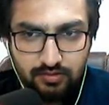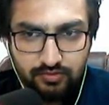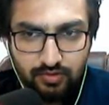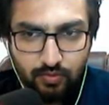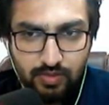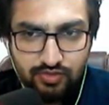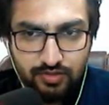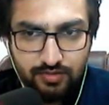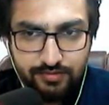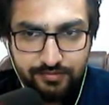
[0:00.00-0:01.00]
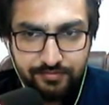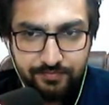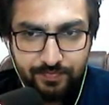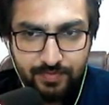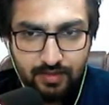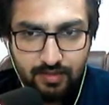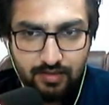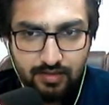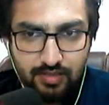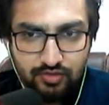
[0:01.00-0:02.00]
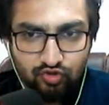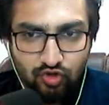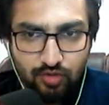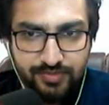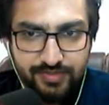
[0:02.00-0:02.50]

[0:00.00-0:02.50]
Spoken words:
So the question is, a shop